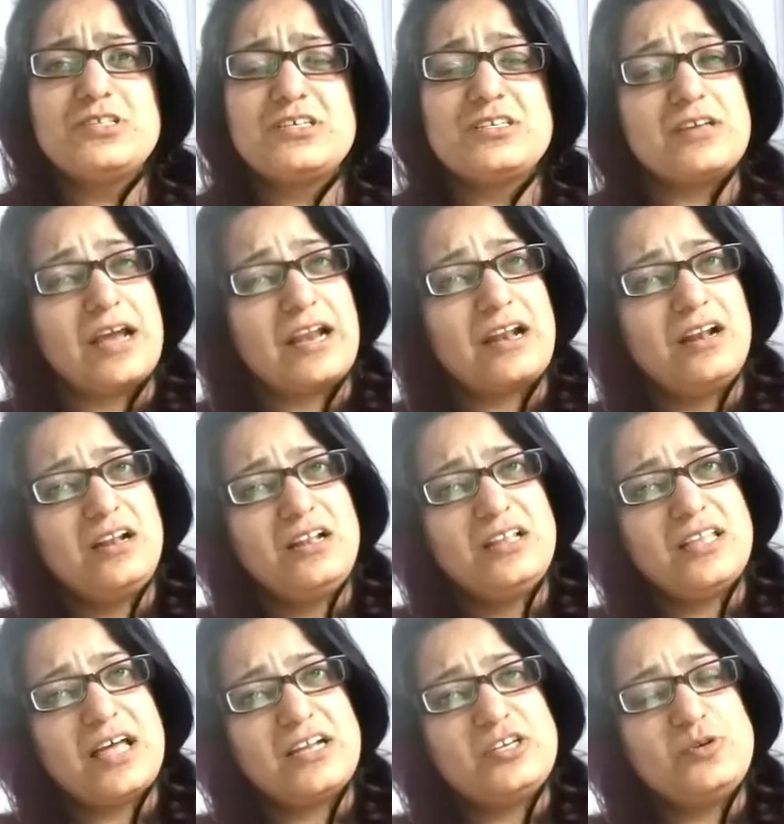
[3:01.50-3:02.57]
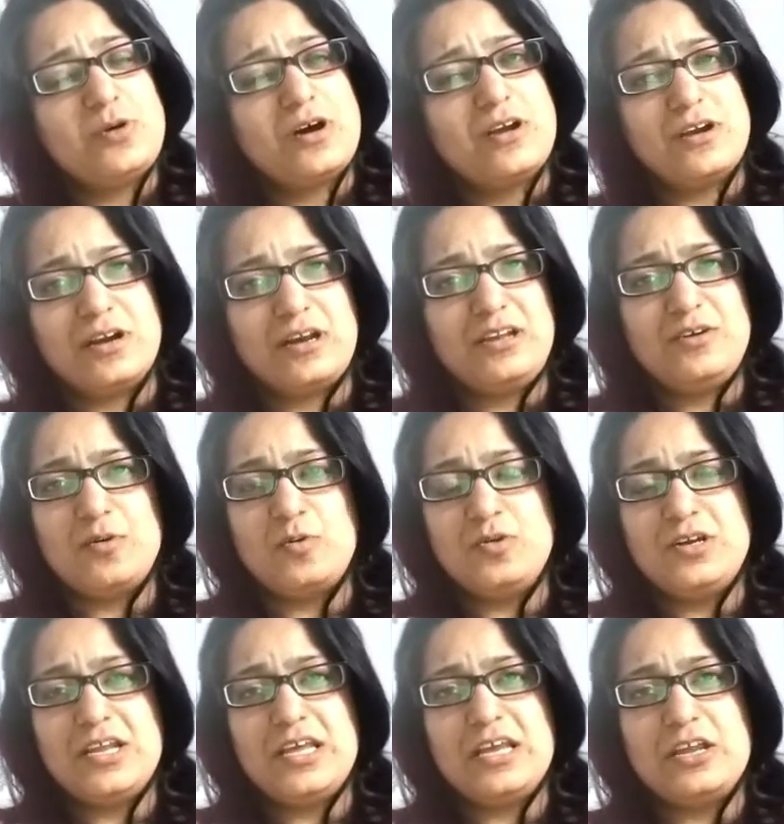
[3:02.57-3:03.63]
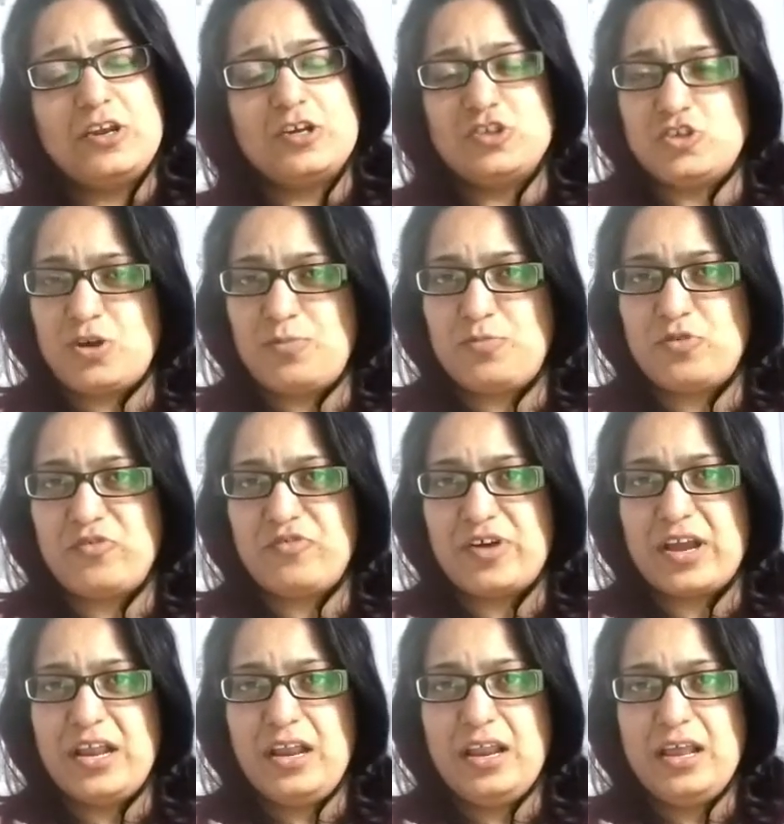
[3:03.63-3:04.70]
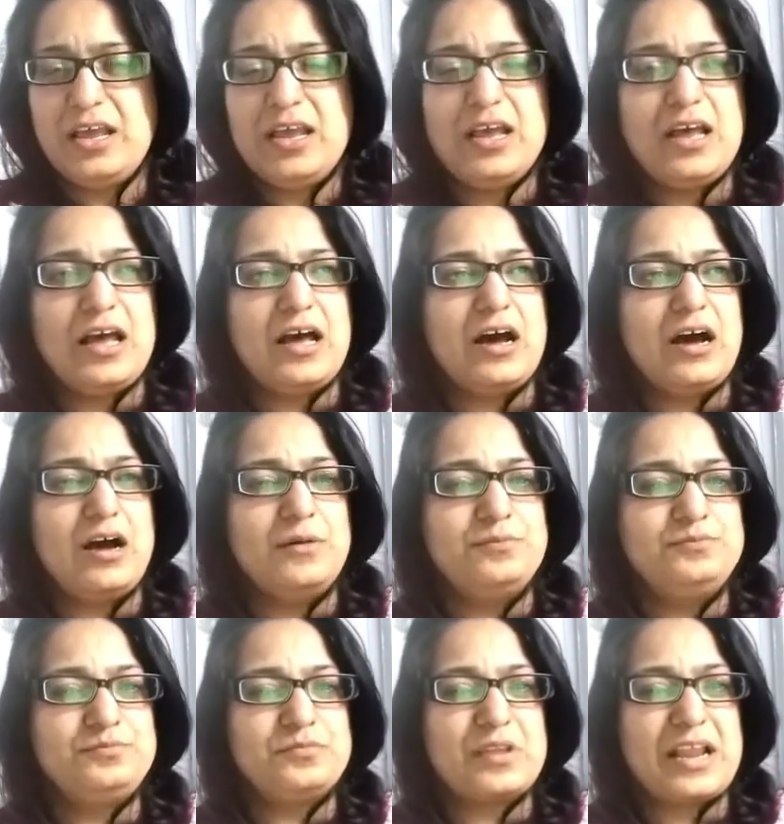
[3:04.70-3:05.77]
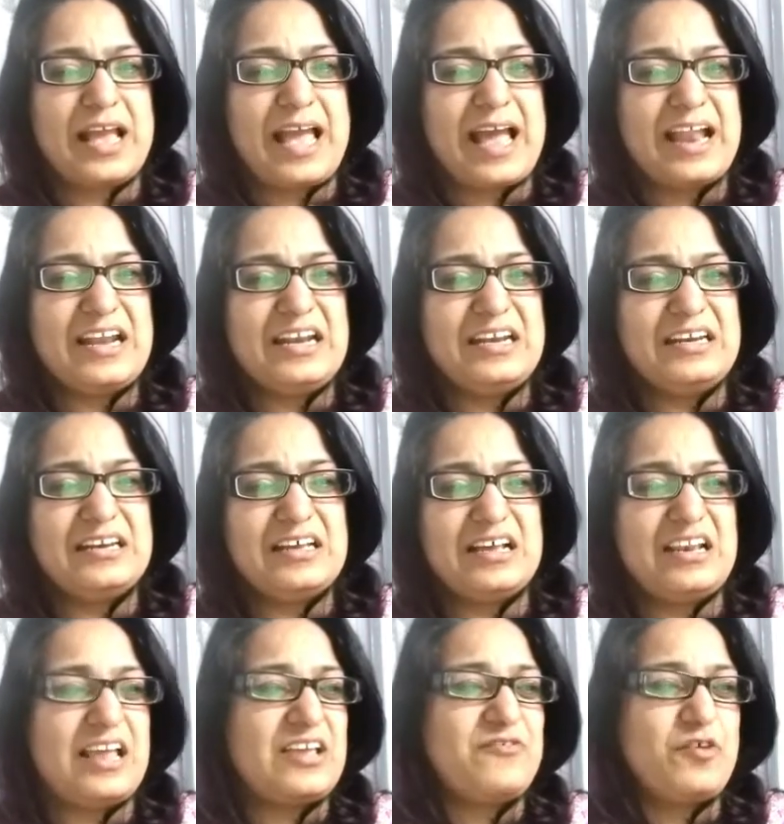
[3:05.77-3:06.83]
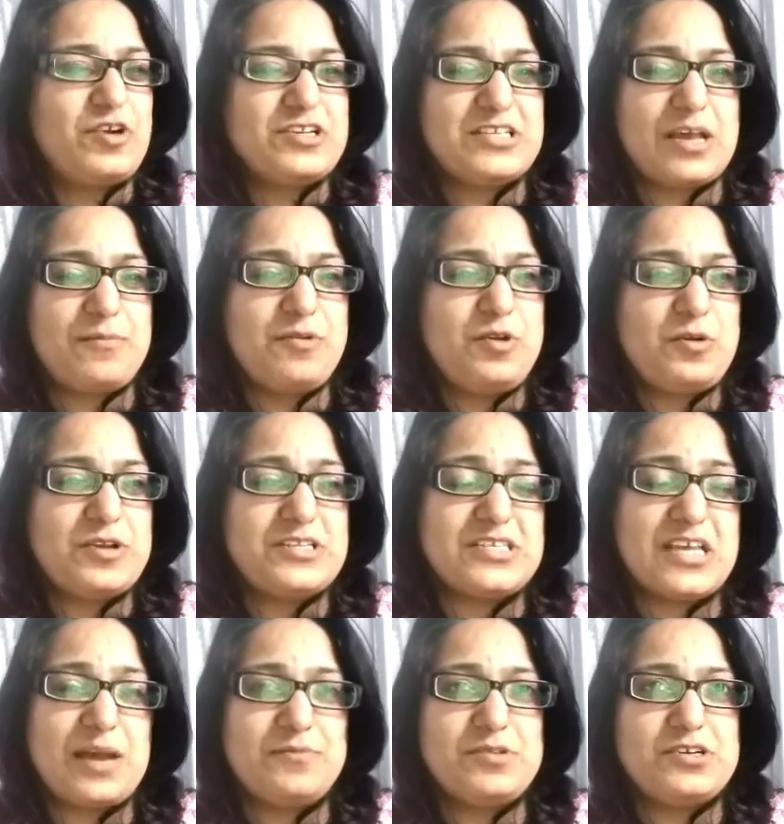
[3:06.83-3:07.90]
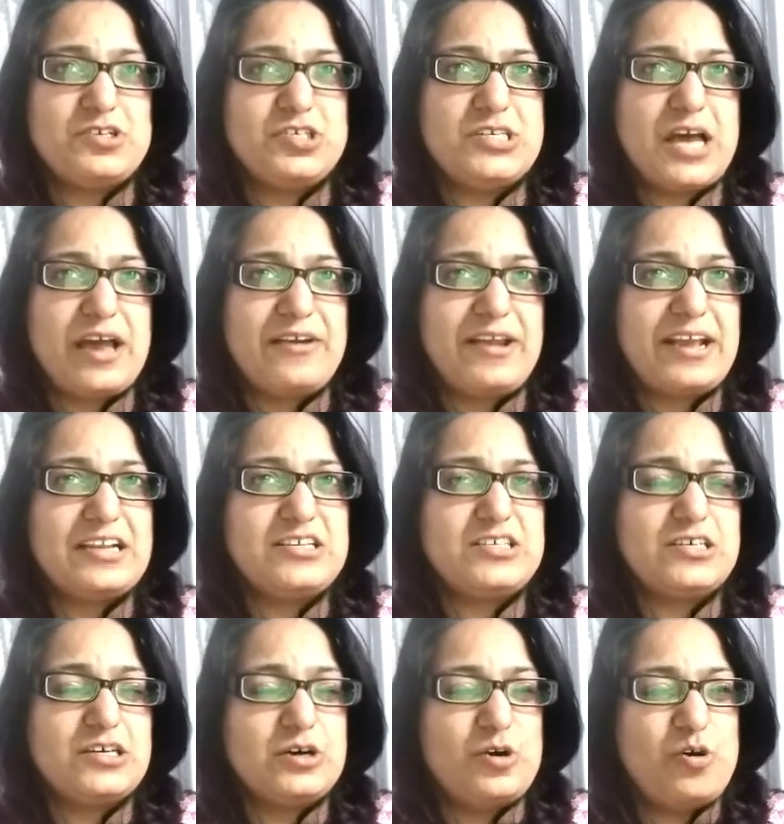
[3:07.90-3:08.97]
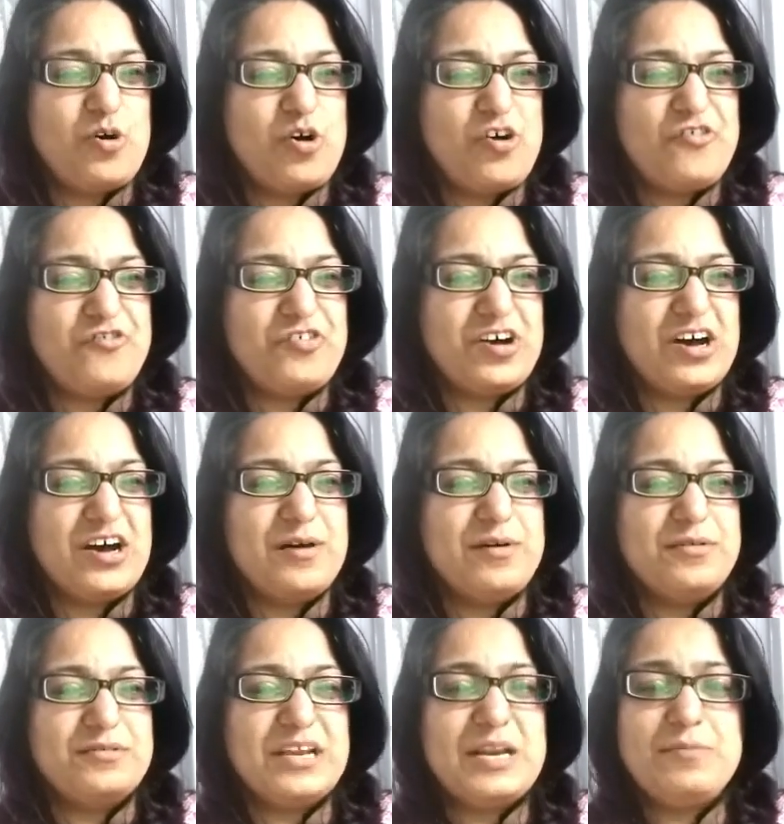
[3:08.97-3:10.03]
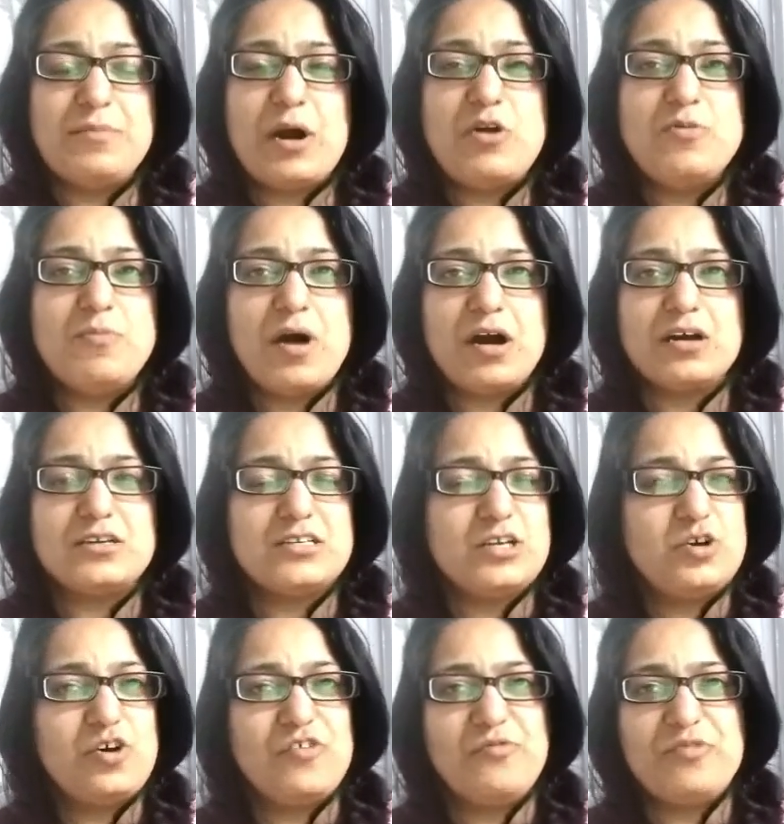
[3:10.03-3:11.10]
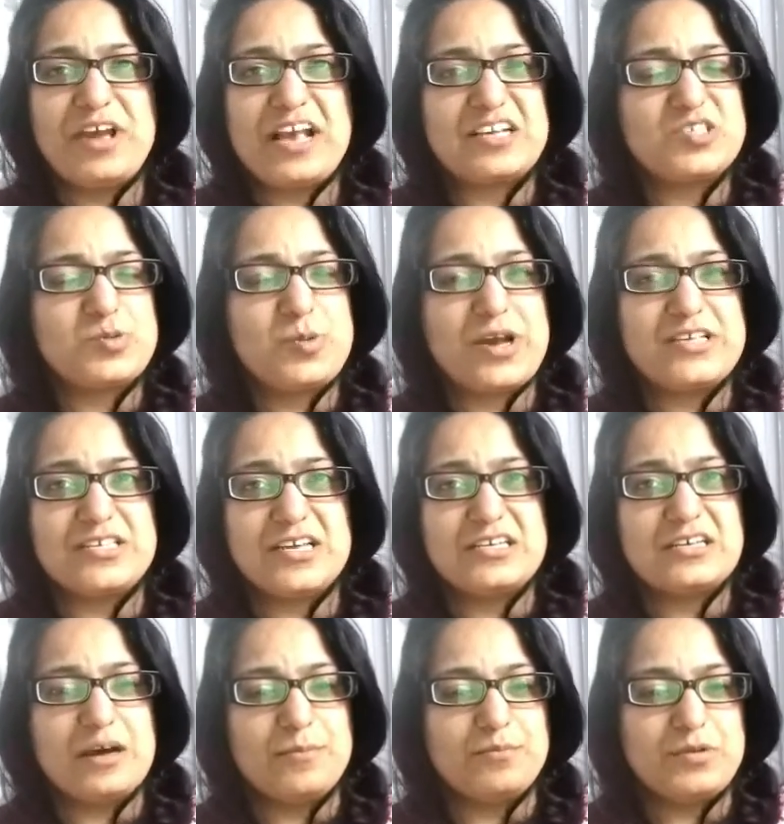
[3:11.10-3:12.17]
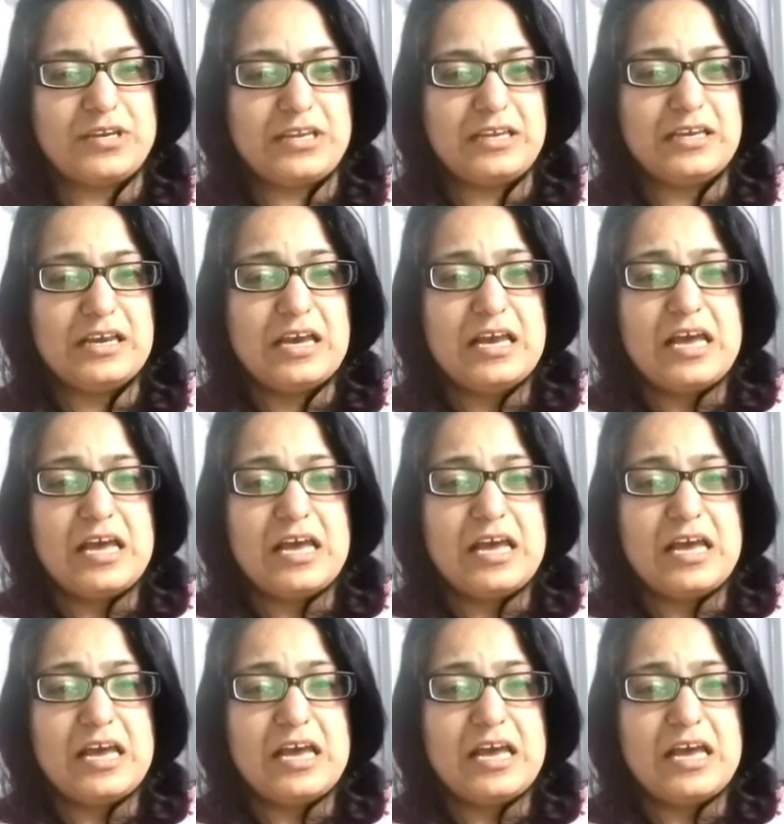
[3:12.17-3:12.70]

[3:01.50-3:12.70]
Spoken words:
the title that you are currently holding in your job profile. And like, for example, you can say, I'm the director of inbound marketing of XYZ company.